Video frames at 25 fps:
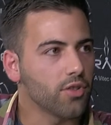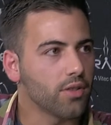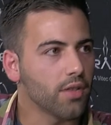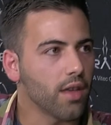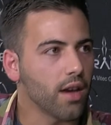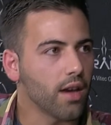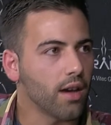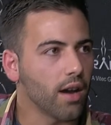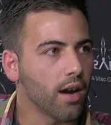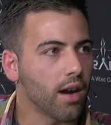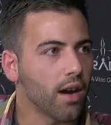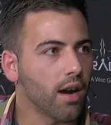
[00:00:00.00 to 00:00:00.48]

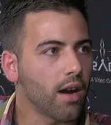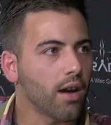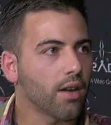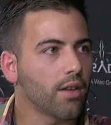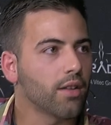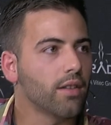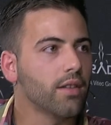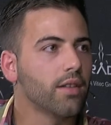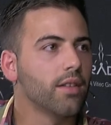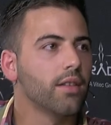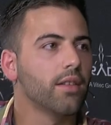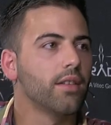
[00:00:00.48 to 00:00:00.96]
So I can get this
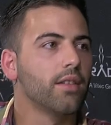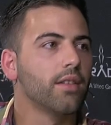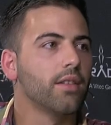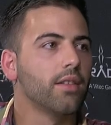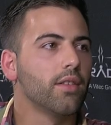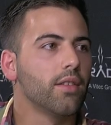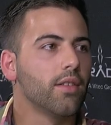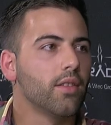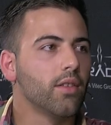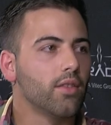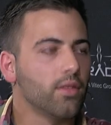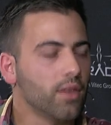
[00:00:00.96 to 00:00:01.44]
to my
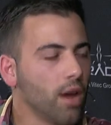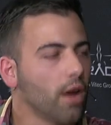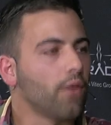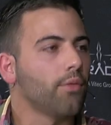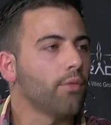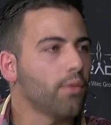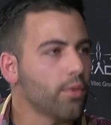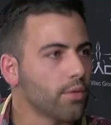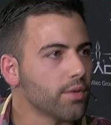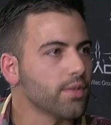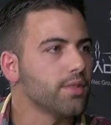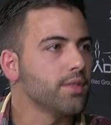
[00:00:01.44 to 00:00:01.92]
phone
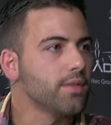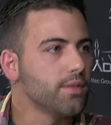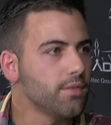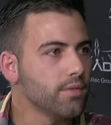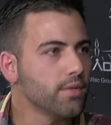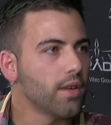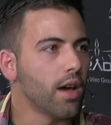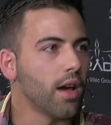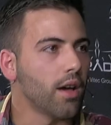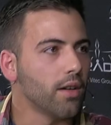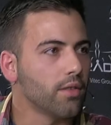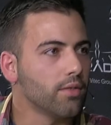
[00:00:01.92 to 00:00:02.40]
or my
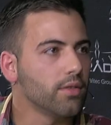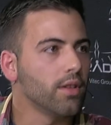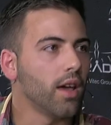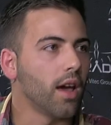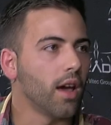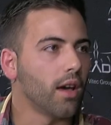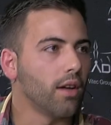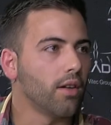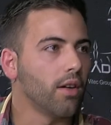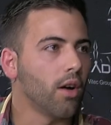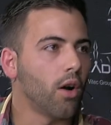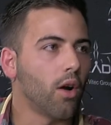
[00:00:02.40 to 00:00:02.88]
tablet
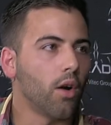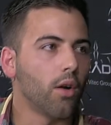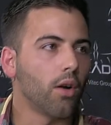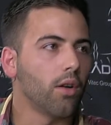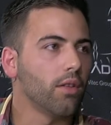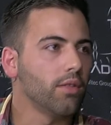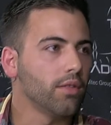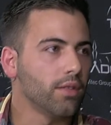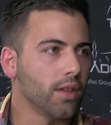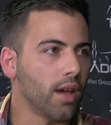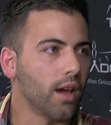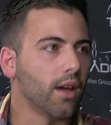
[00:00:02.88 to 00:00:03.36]
in the
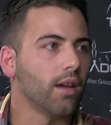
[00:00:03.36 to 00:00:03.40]
future.